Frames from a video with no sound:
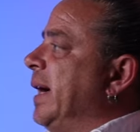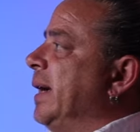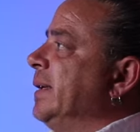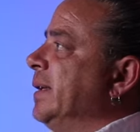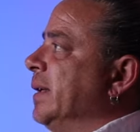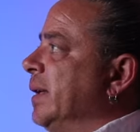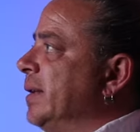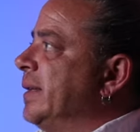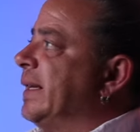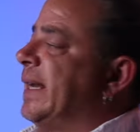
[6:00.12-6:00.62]
that,
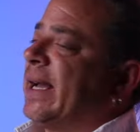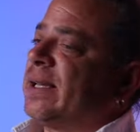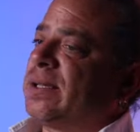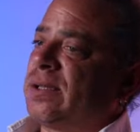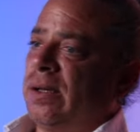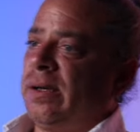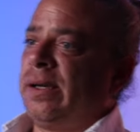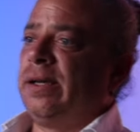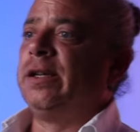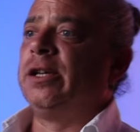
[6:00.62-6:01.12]
you know, the
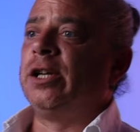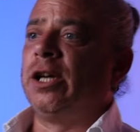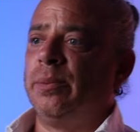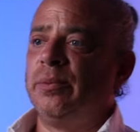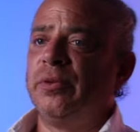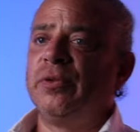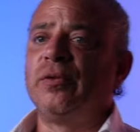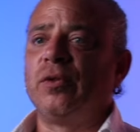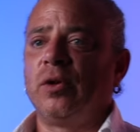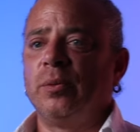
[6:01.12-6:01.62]
gaslighting
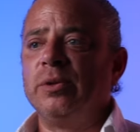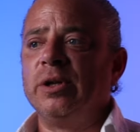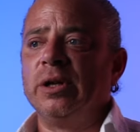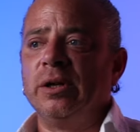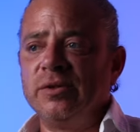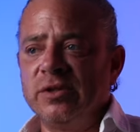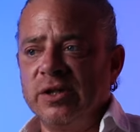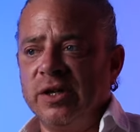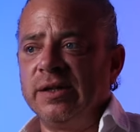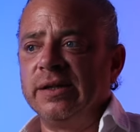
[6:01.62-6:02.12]
comes from, you
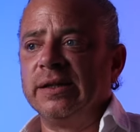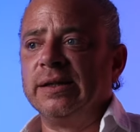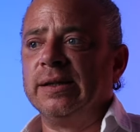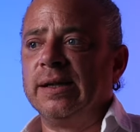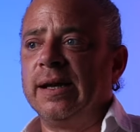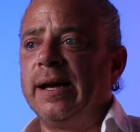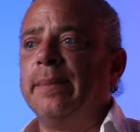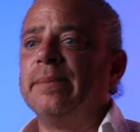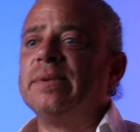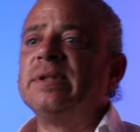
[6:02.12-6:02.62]
know, turning the
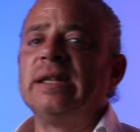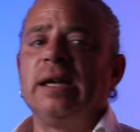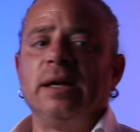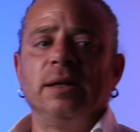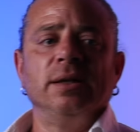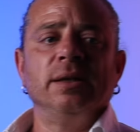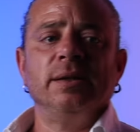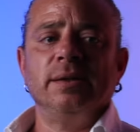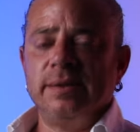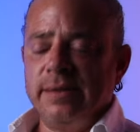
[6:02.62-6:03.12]
lamps
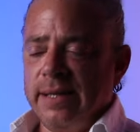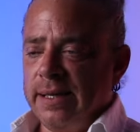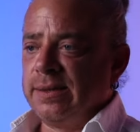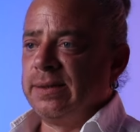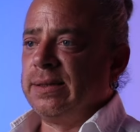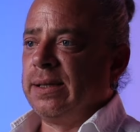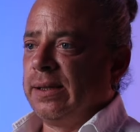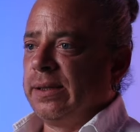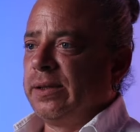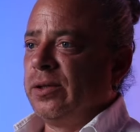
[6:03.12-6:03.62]
down and then
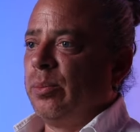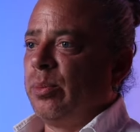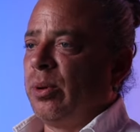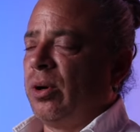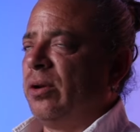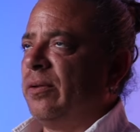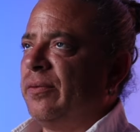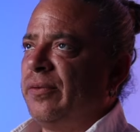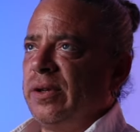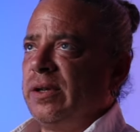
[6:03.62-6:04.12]
telling your
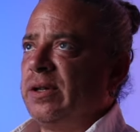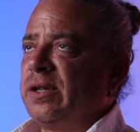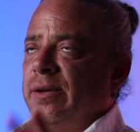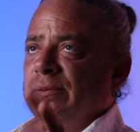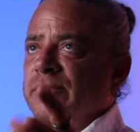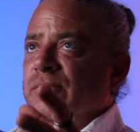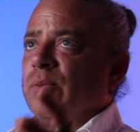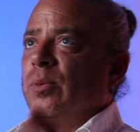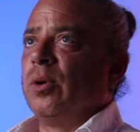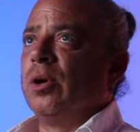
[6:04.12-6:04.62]
partner, I think it
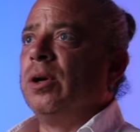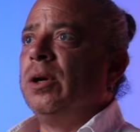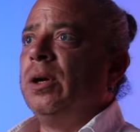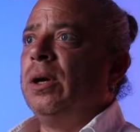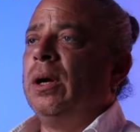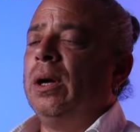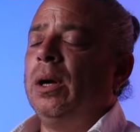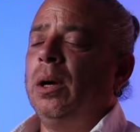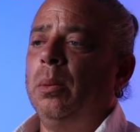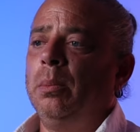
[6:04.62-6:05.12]
comes from a
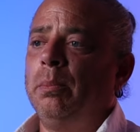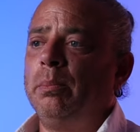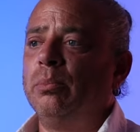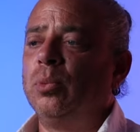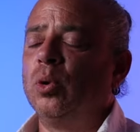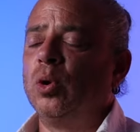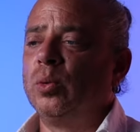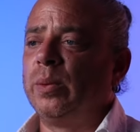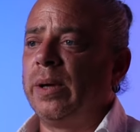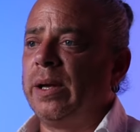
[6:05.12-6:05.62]

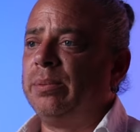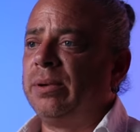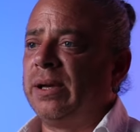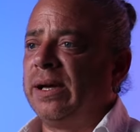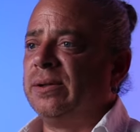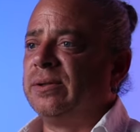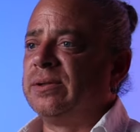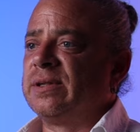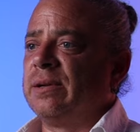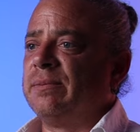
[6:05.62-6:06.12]
Broadway
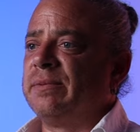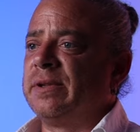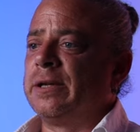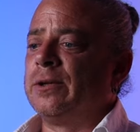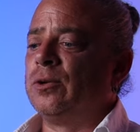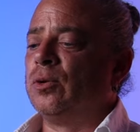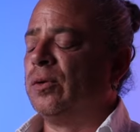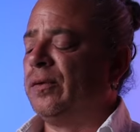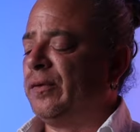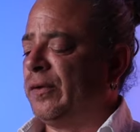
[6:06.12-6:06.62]
play or
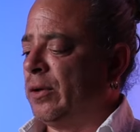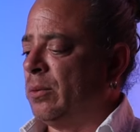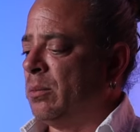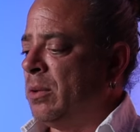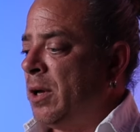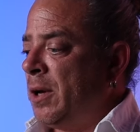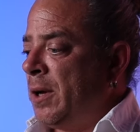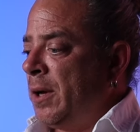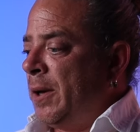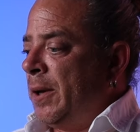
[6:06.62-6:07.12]
something or a film.
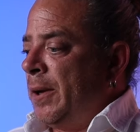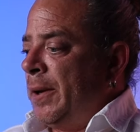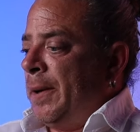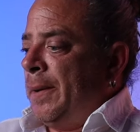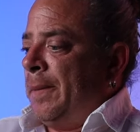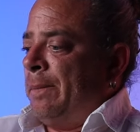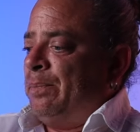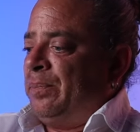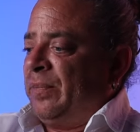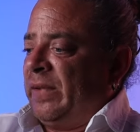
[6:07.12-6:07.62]

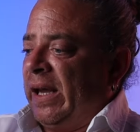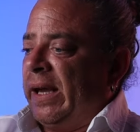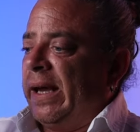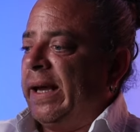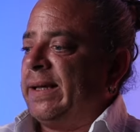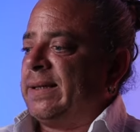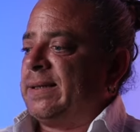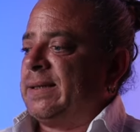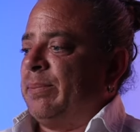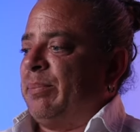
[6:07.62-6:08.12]

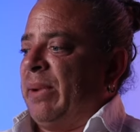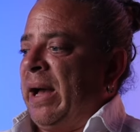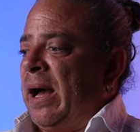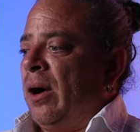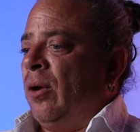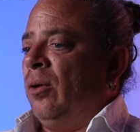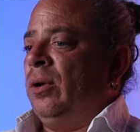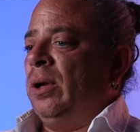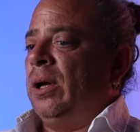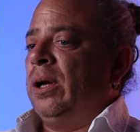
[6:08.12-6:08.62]
It's
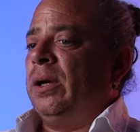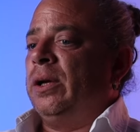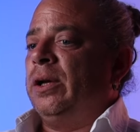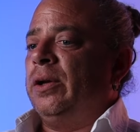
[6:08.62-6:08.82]
about